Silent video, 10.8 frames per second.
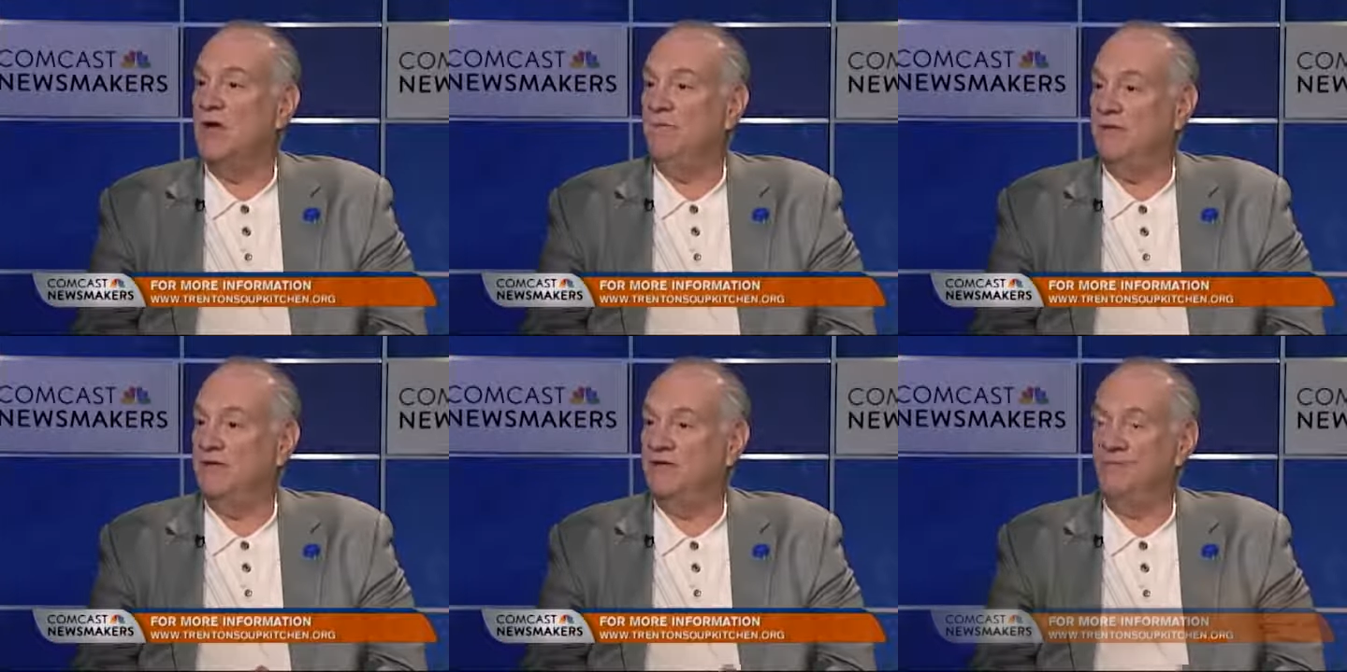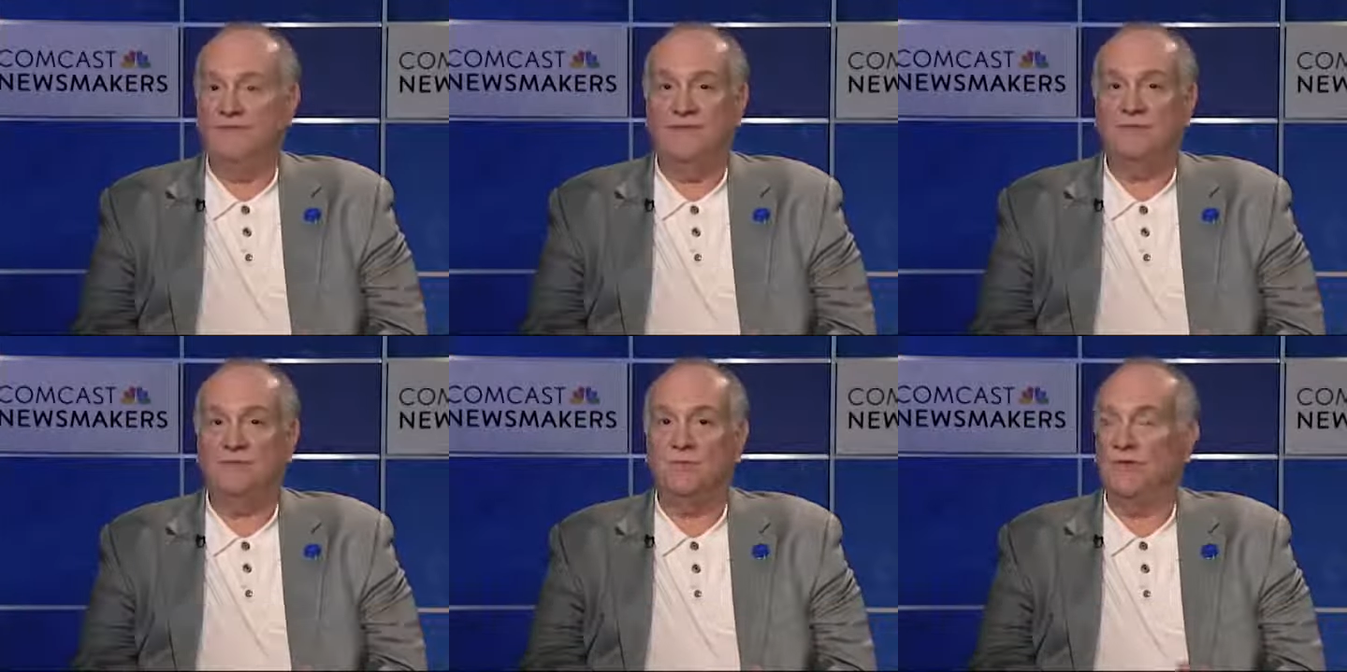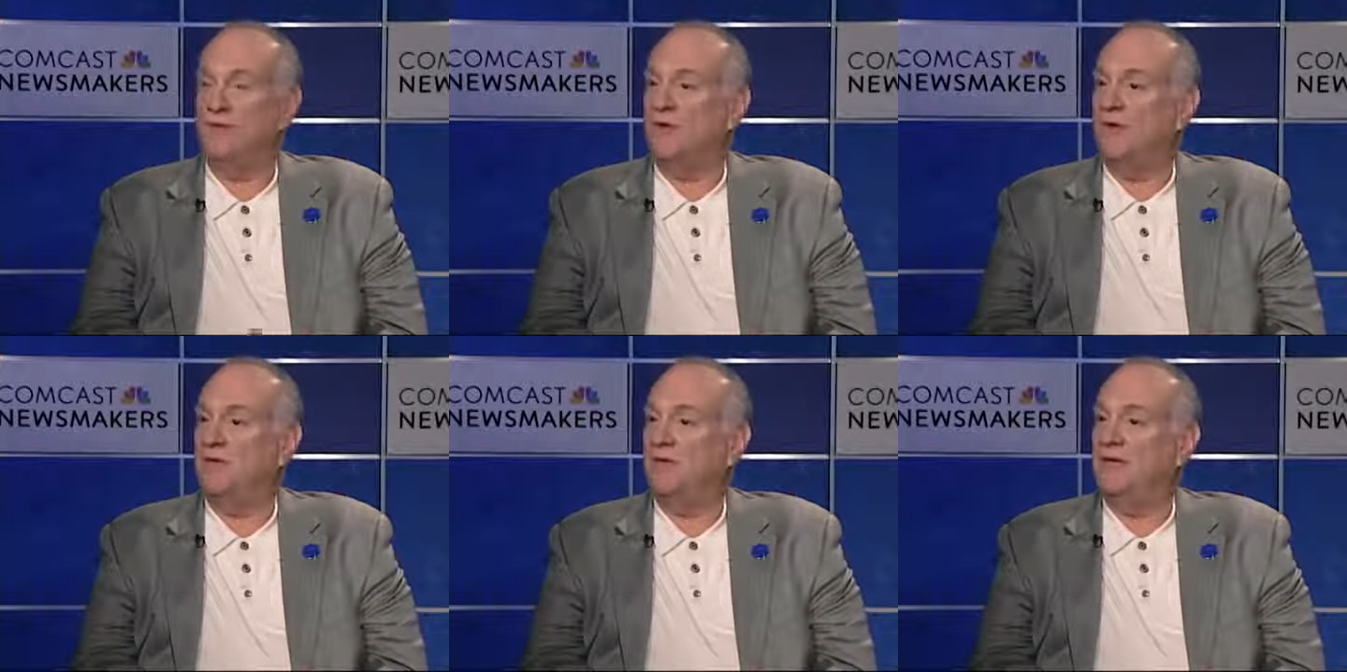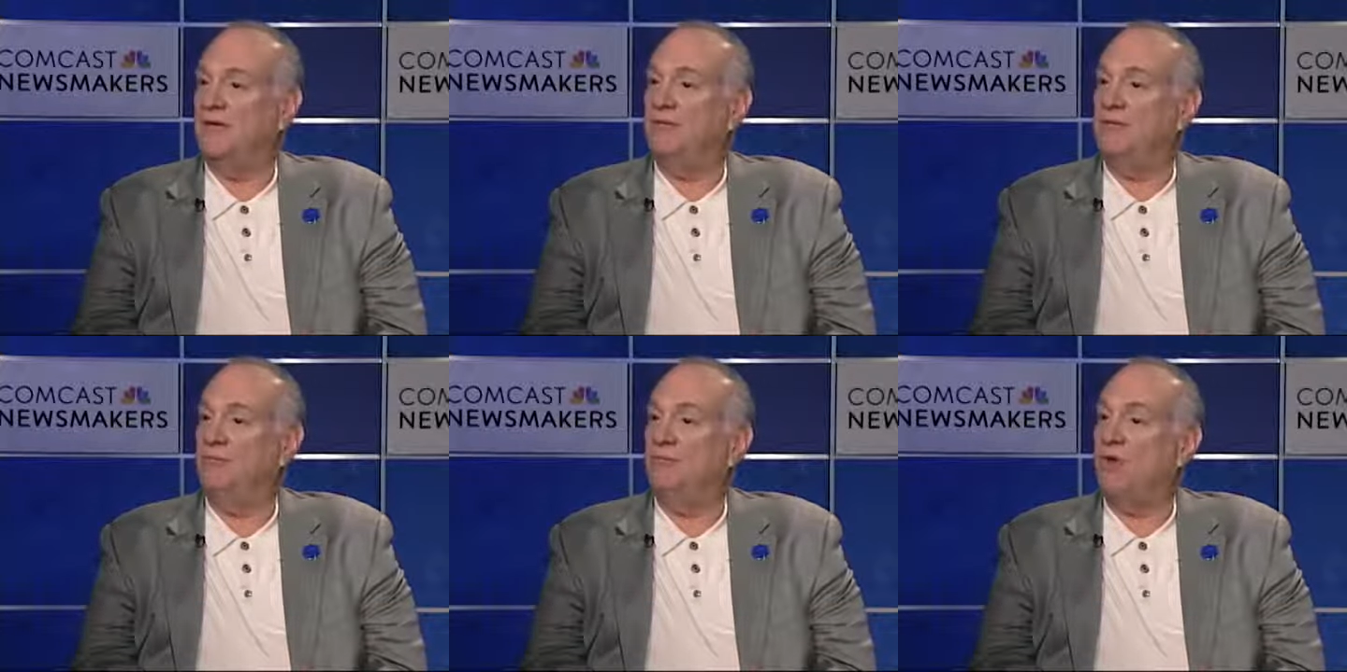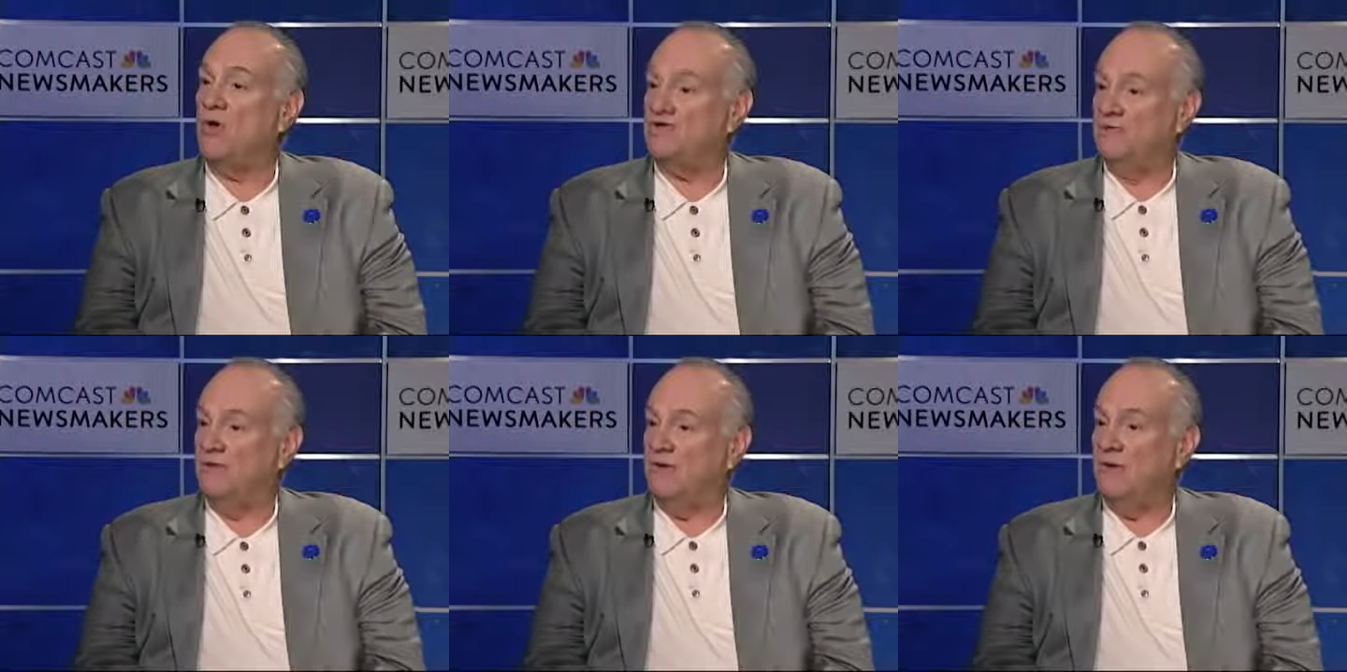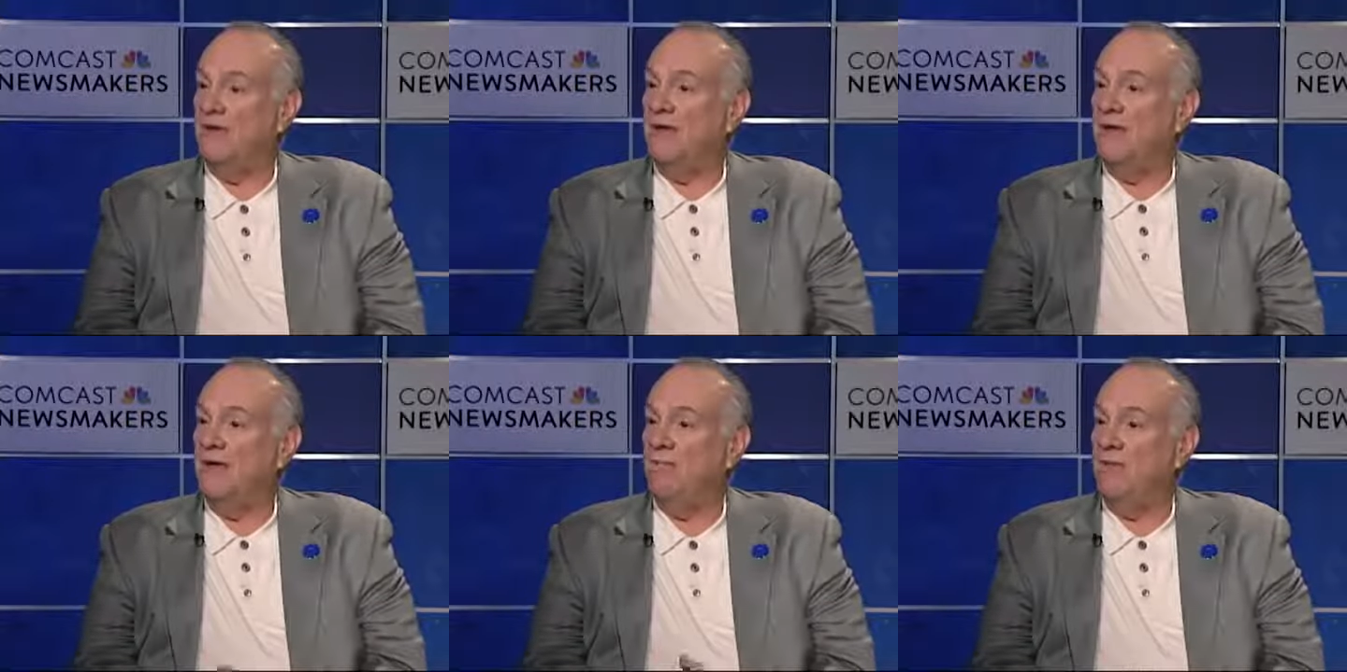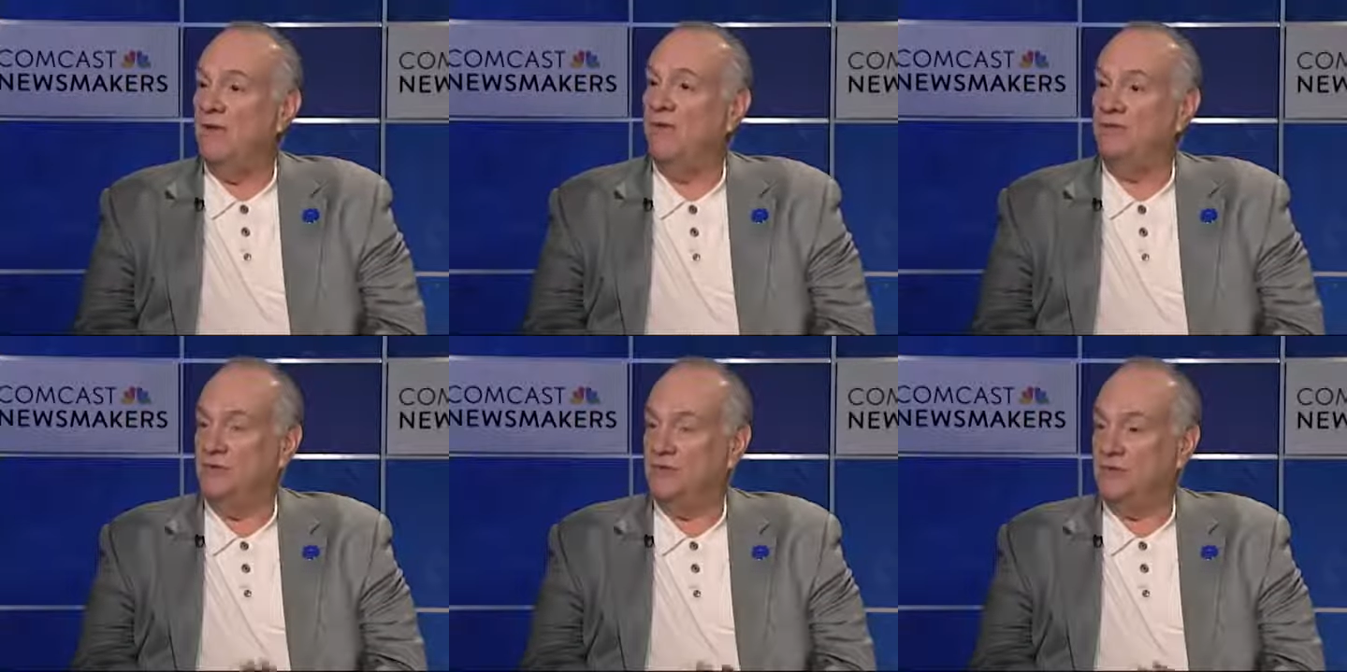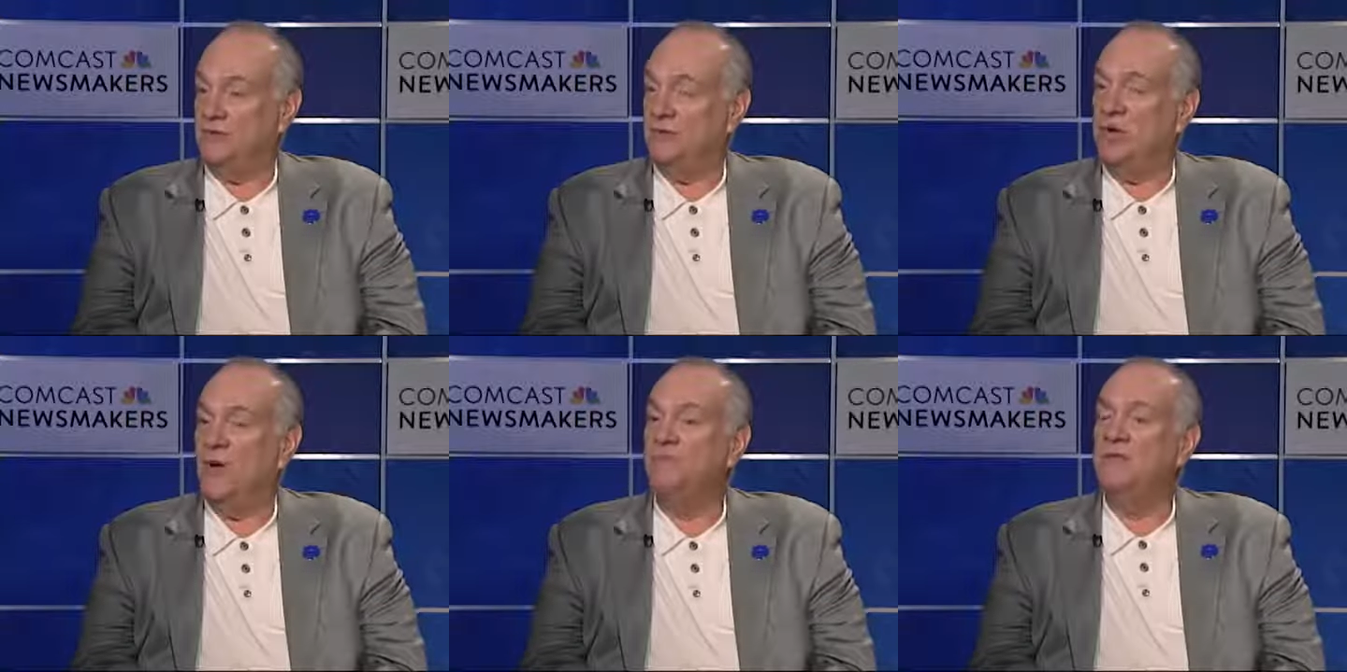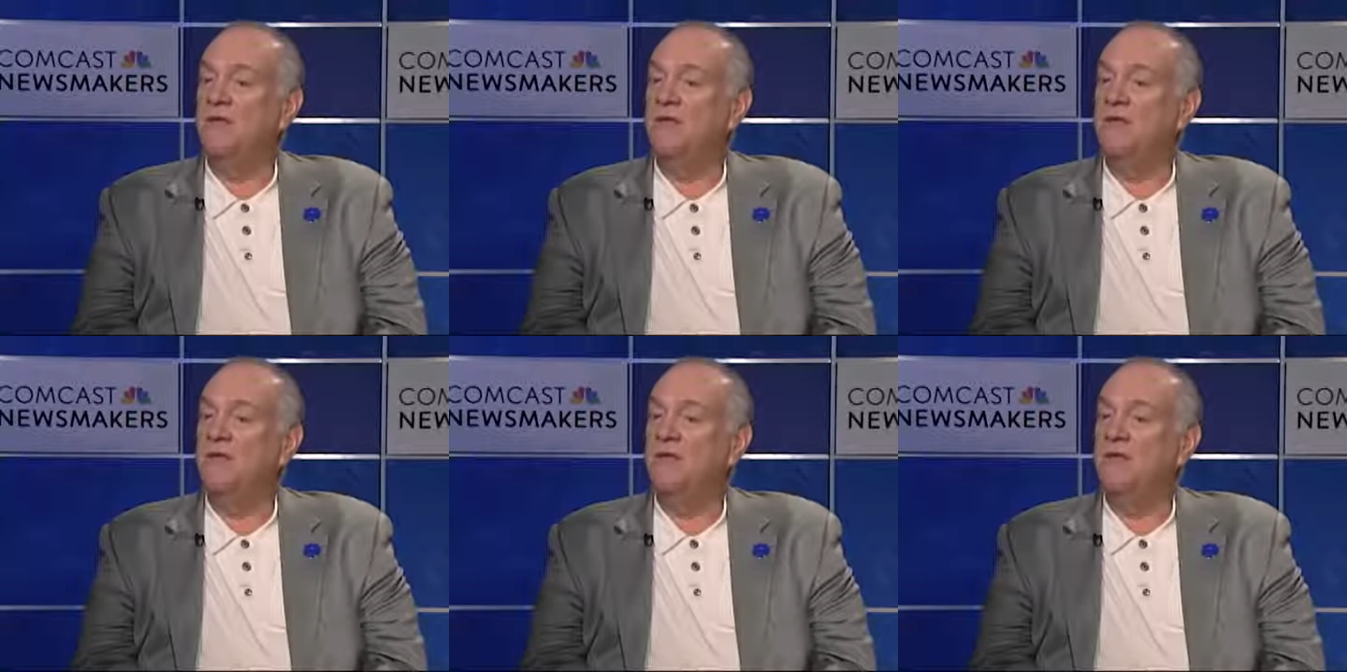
I believe this week they're going to be in Prawsville at Mill doing a show.